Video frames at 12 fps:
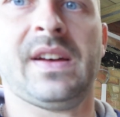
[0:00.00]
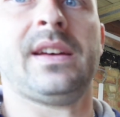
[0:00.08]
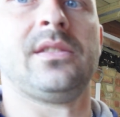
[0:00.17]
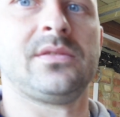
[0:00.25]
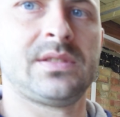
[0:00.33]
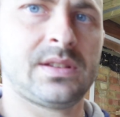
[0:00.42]

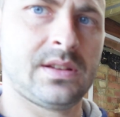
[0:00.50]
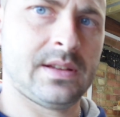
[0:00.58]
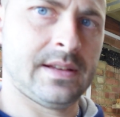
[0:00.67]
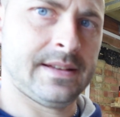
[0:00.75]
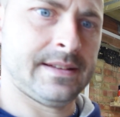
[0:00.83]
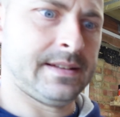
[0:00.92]
fails,
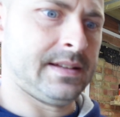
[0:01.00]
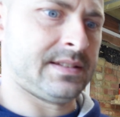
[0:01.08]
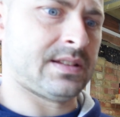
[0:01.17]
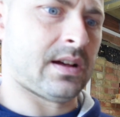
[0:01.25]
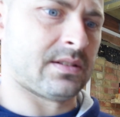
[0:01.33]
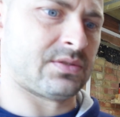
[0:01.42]

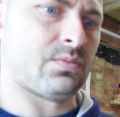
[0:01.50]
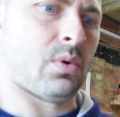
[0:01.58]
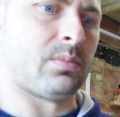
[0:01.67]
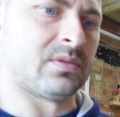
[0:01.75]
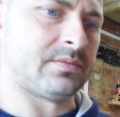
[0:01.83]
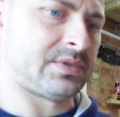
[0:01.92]
starts
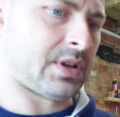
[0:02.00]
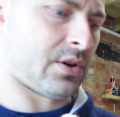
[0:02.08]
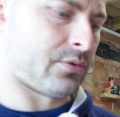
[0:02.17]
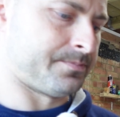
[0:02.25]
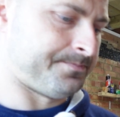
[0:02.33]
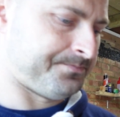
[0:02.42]
wobble.
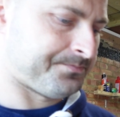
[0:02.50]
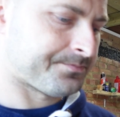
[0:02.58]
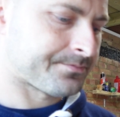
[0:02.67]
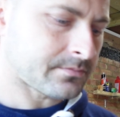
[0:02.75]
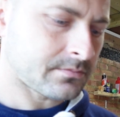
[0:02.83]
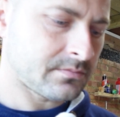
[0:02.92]
So
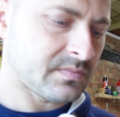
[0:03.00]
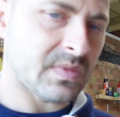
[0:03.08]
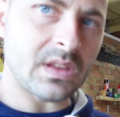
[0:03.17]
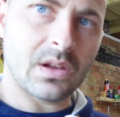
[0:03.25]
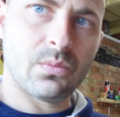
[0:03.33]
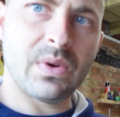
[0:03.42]

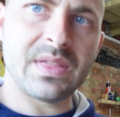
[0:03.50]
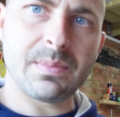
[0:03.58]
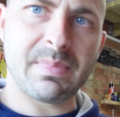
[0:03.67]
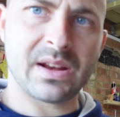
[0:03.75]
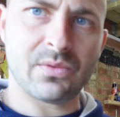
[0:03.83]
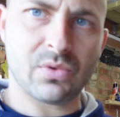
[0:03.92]
with the
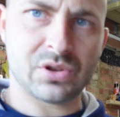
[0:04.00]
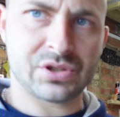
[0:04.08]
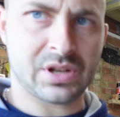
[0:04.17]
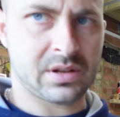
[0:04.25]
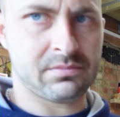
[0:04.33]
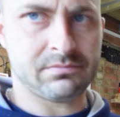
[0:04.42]
penny
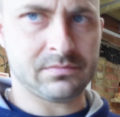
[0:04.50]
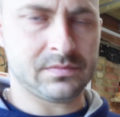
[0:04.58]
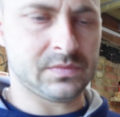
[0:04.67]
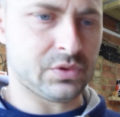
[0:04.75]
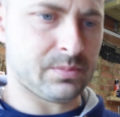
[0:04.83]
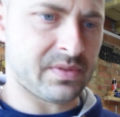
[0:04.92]
washer
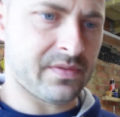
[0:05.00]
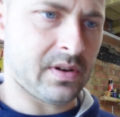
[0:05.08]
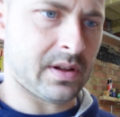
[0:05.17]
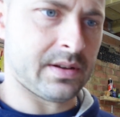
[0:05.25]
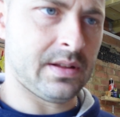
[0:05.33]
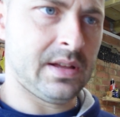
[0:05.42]
you'll be
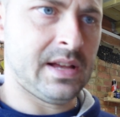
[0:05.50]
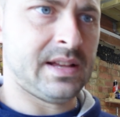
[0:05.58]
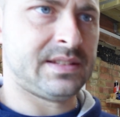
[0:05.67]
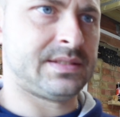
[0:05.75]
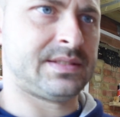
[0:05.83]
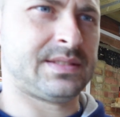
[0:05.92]
fine.
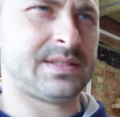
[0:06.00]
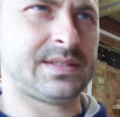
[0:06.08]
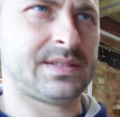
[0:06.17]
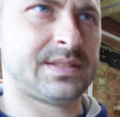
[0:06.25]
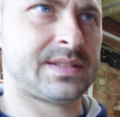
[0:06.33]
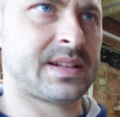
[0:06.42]

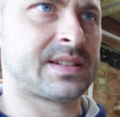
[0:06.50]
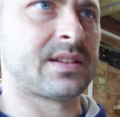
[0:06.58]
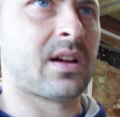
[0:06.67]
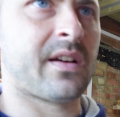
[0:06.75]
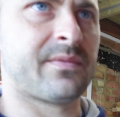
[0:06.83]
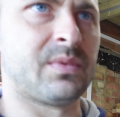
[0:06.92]

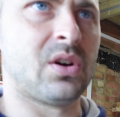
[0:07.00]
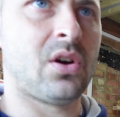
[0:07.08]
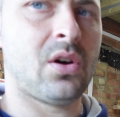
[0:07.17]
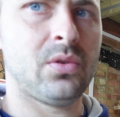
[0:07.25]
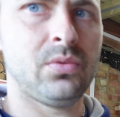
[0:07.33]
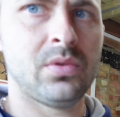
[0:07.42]
6.5mm
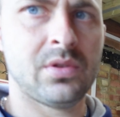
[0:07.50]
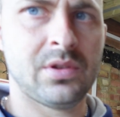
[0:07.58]
hole,